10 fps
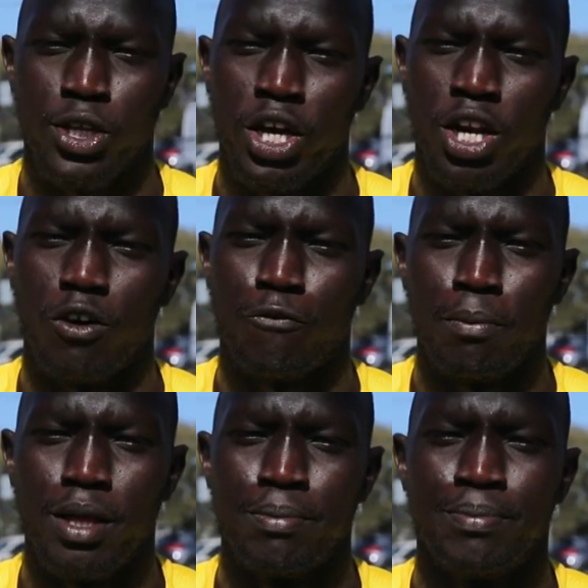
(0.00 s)
you learn a lot
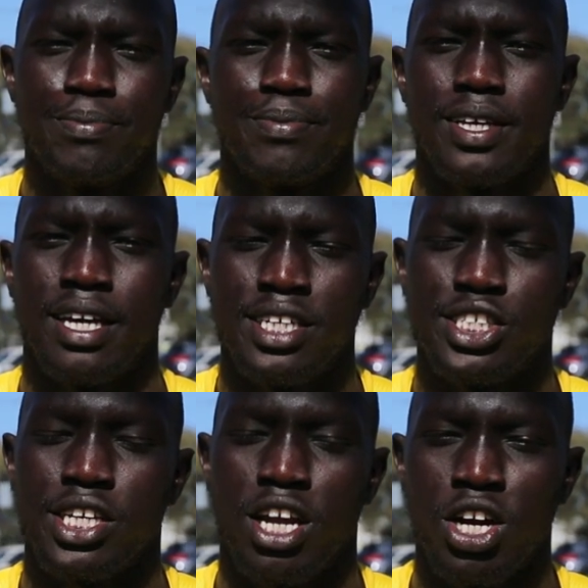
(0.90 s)
from them and they
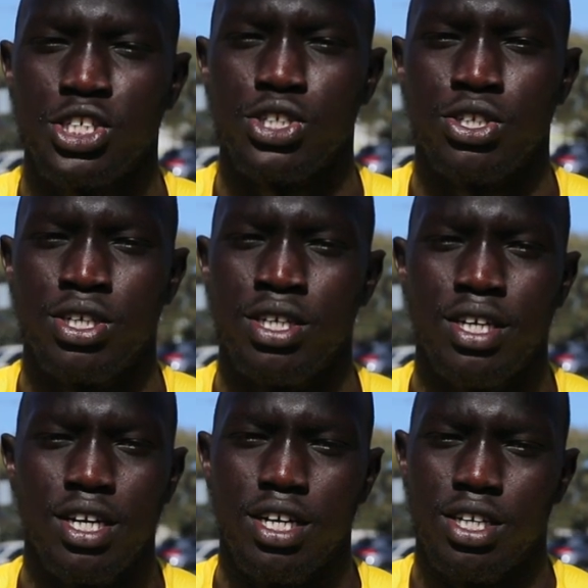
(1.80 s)
just encourage you to,
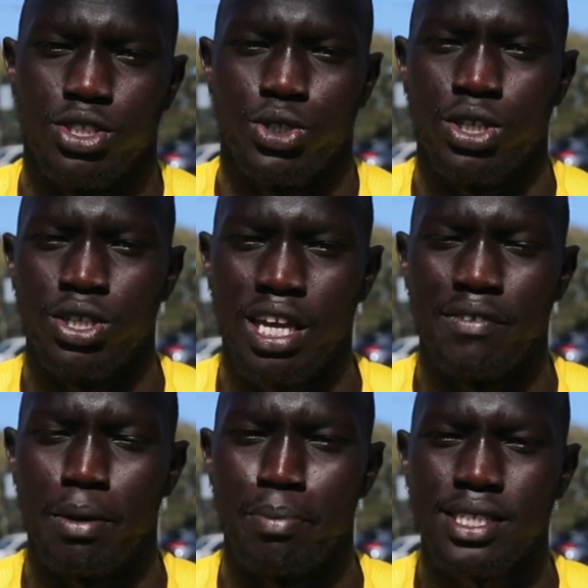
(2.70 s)
to give
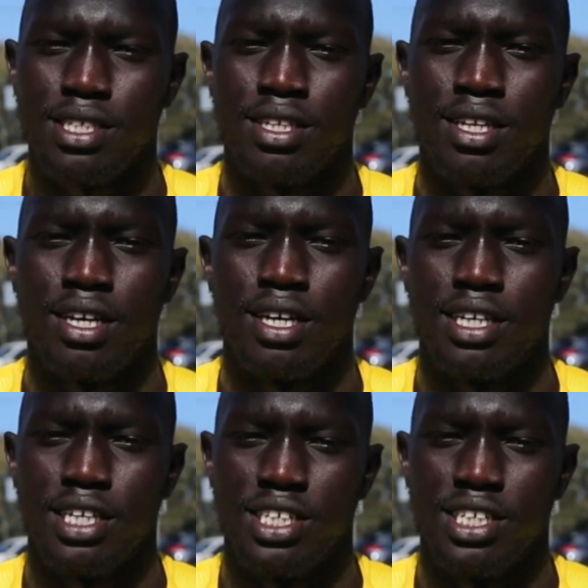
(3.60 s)
it your best and uh,